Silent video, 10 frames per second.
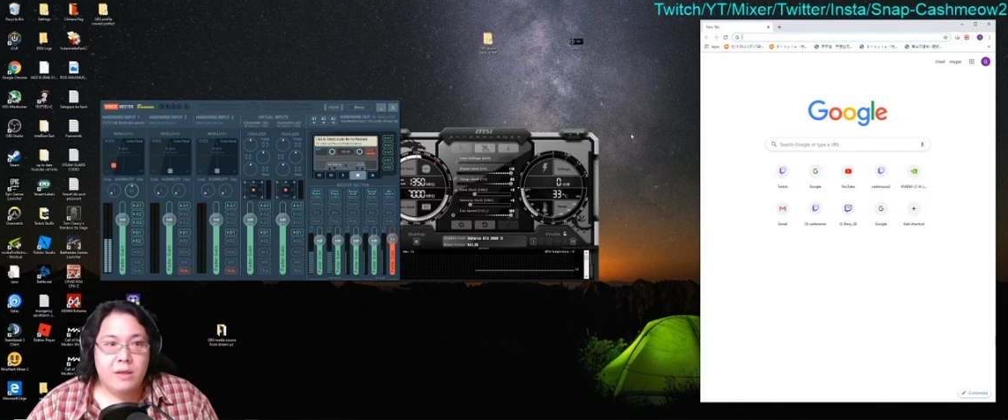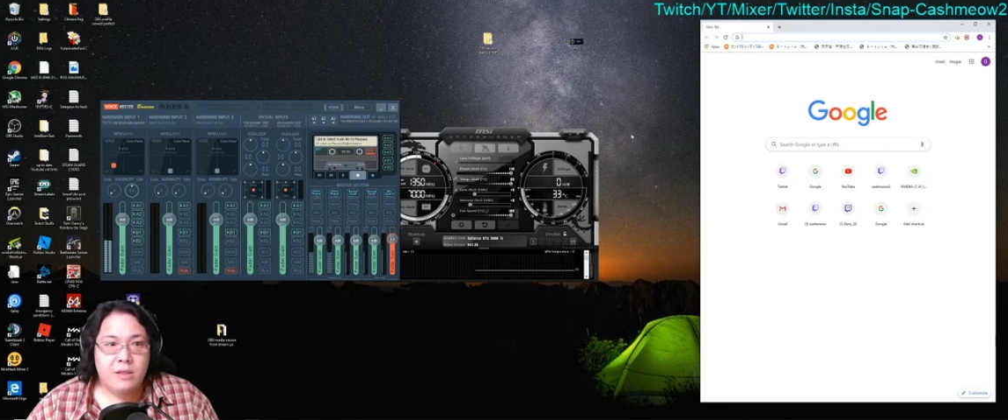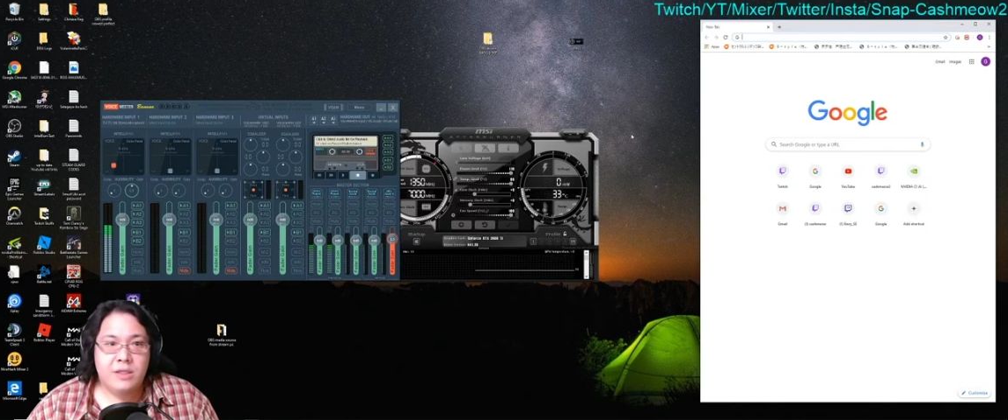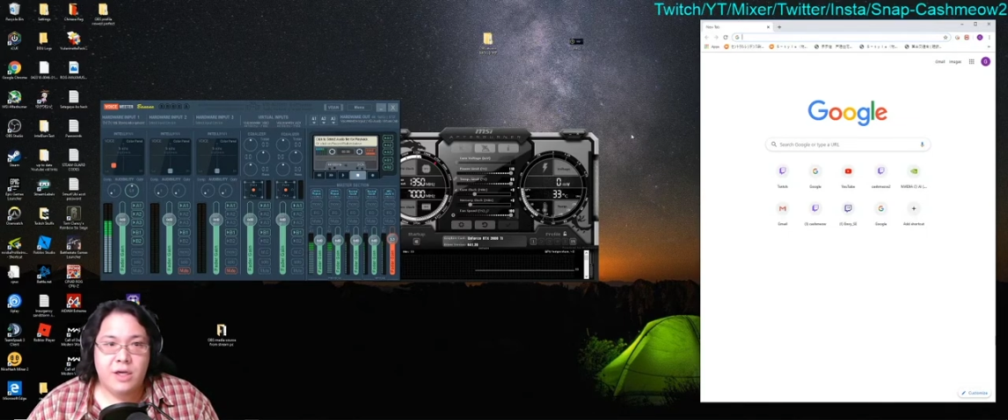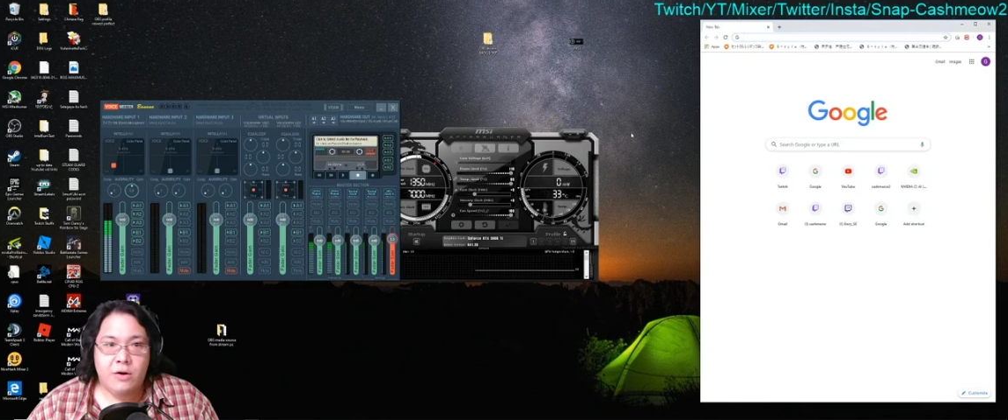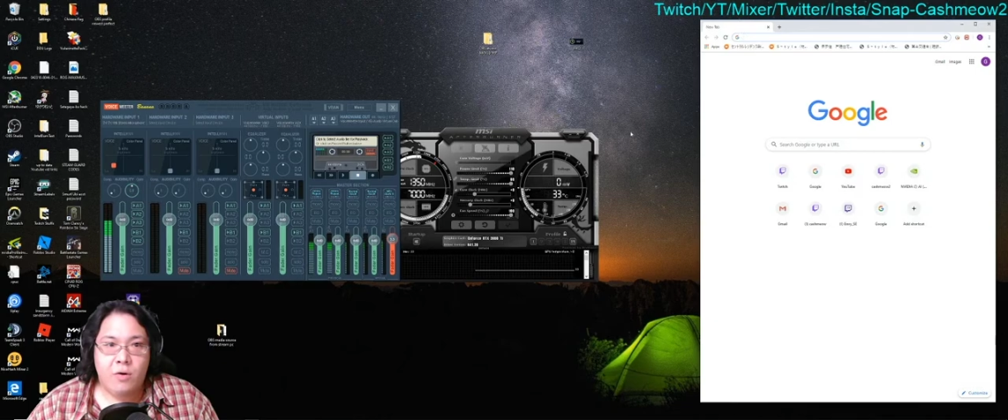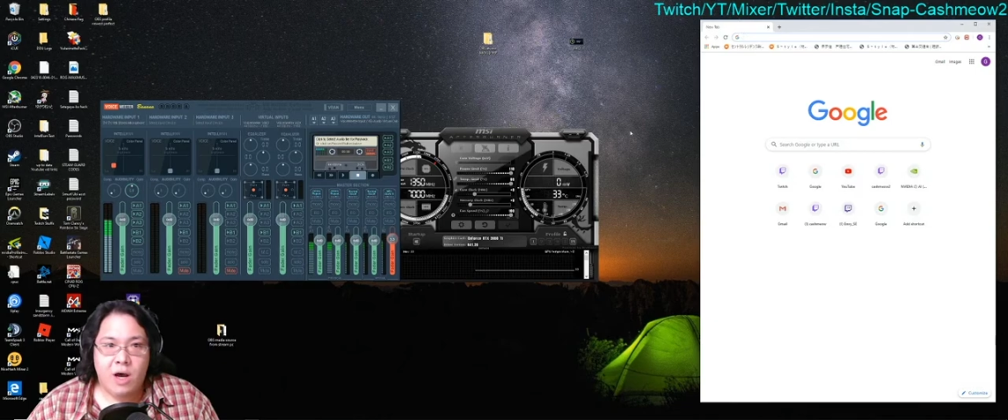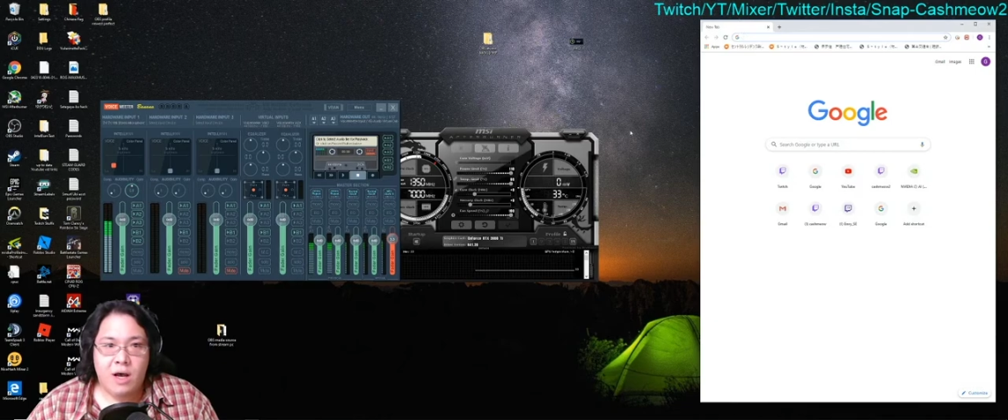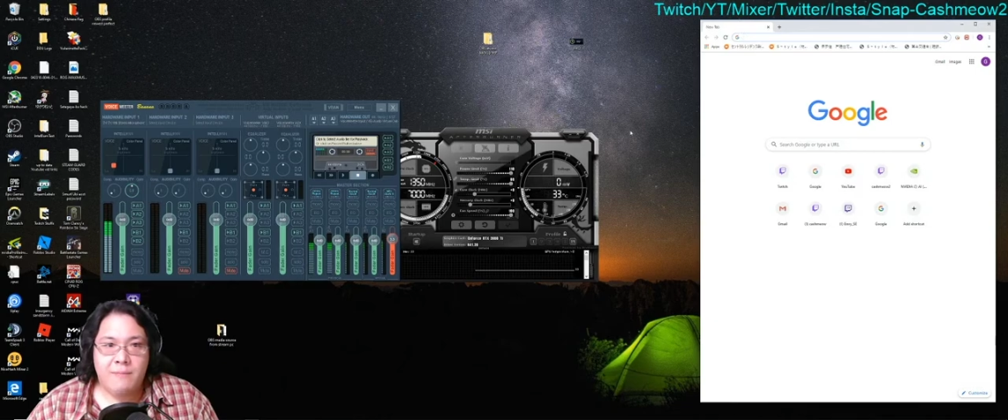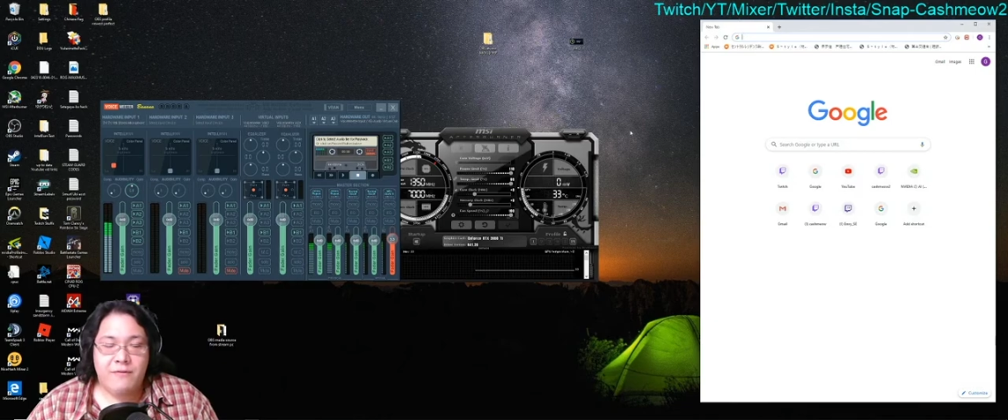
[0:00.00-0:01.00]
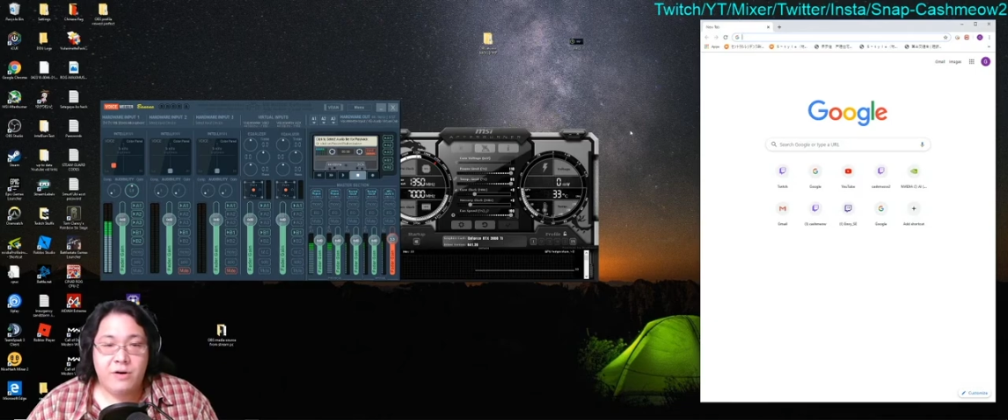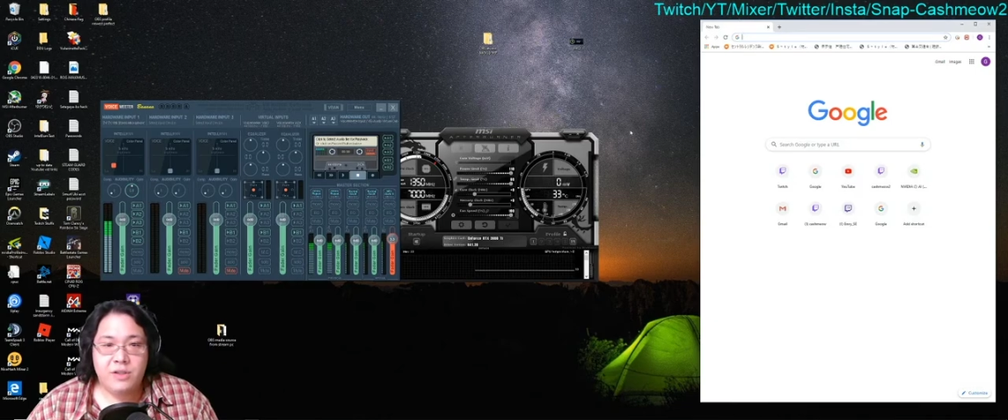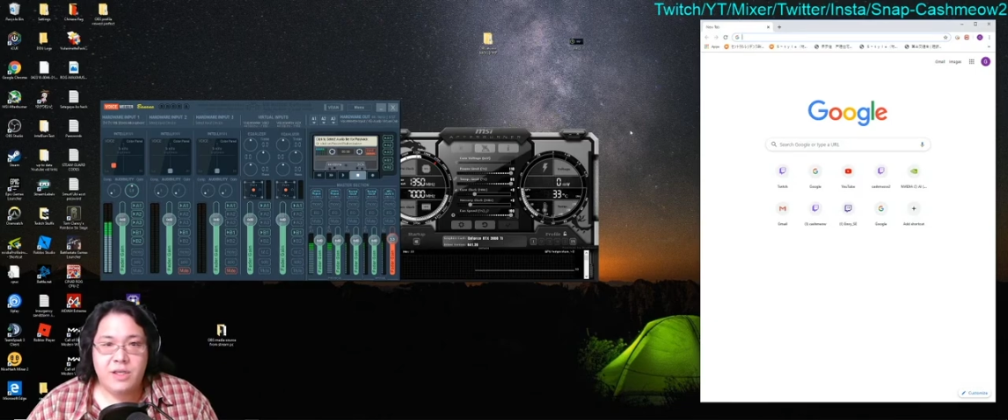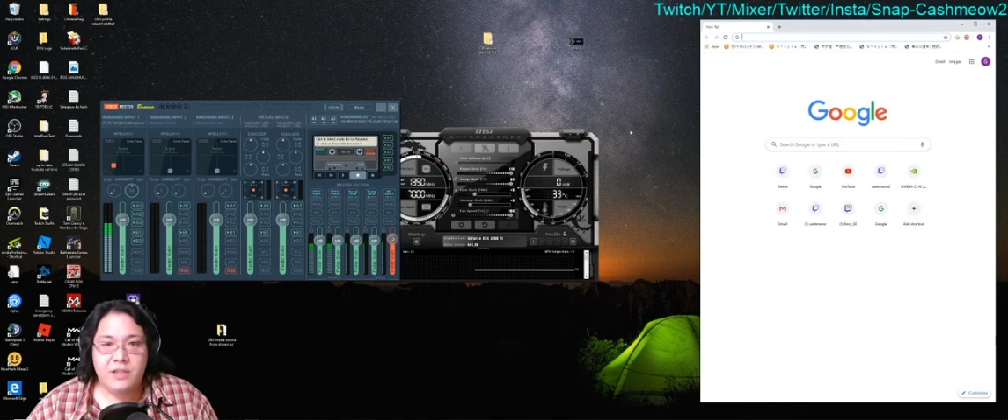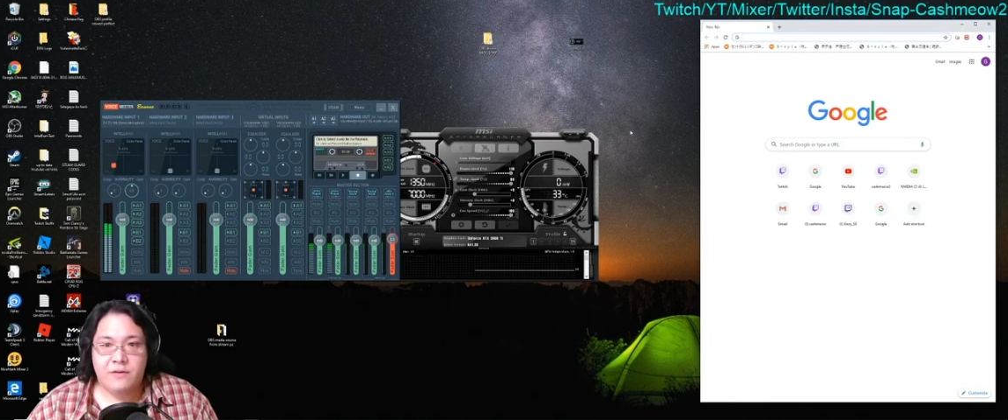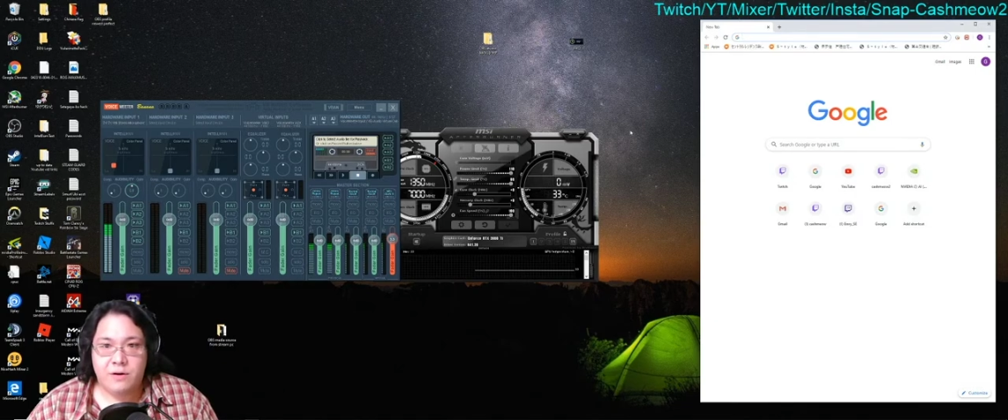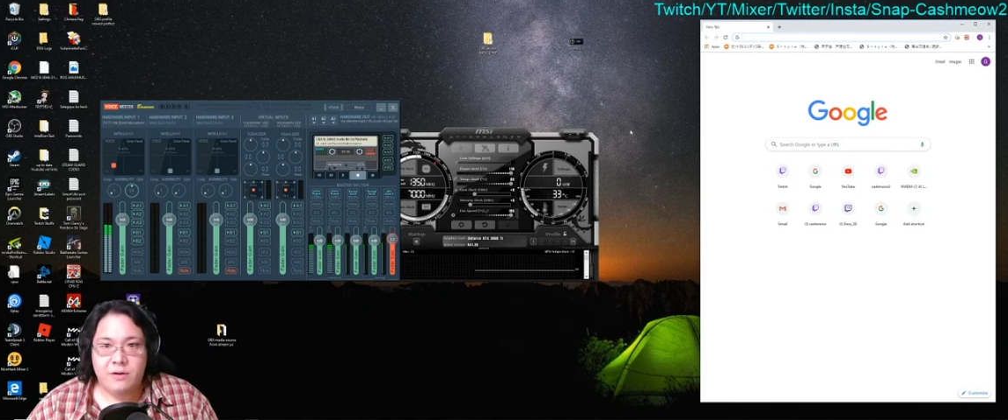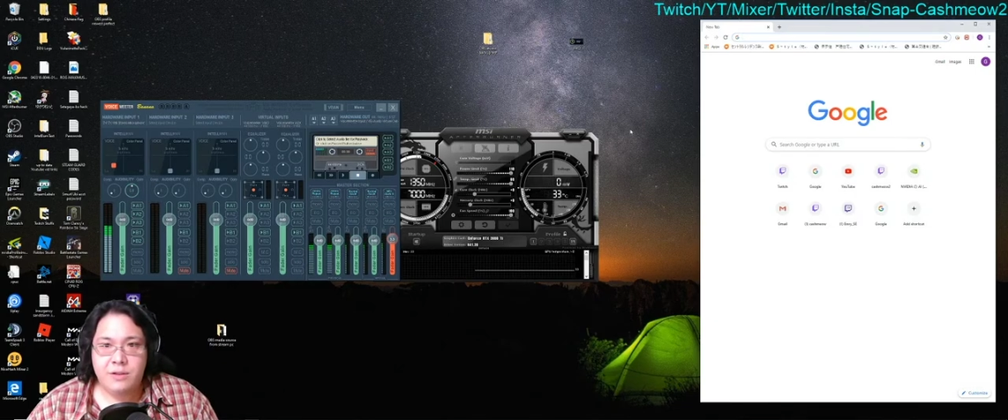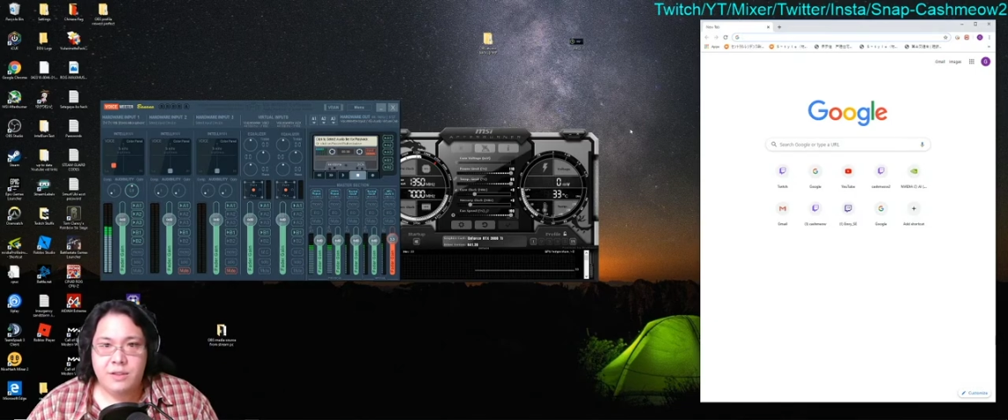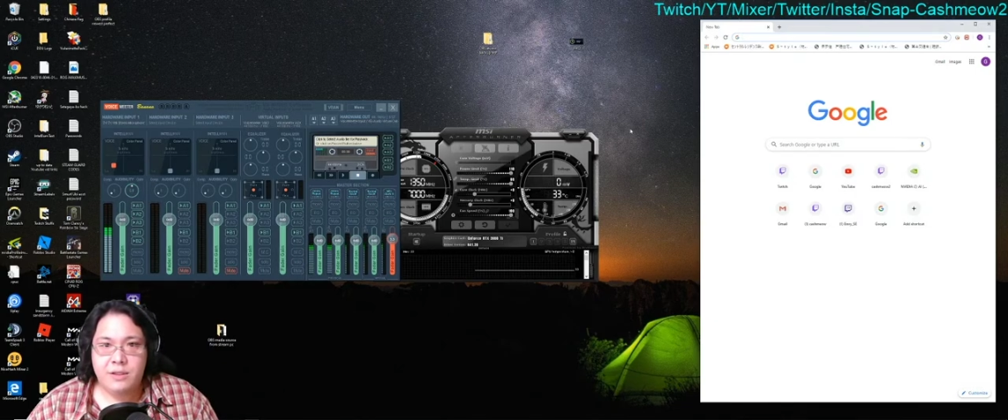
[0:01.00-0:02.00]
So first things
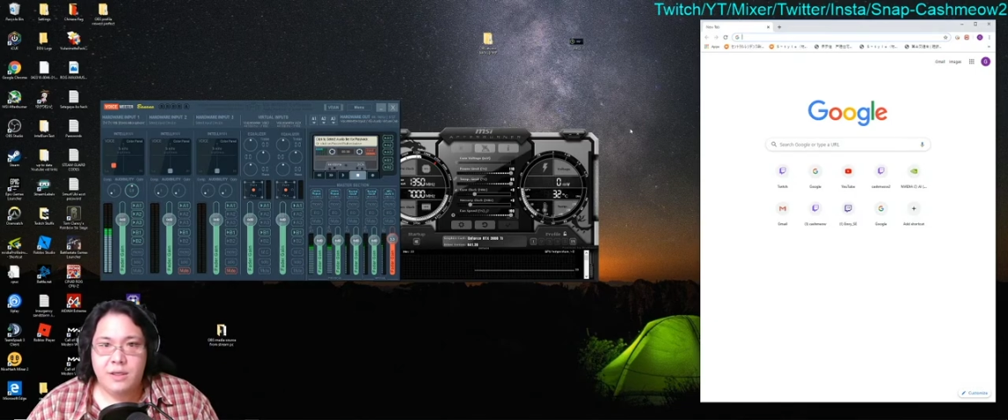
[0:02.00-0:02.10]
first,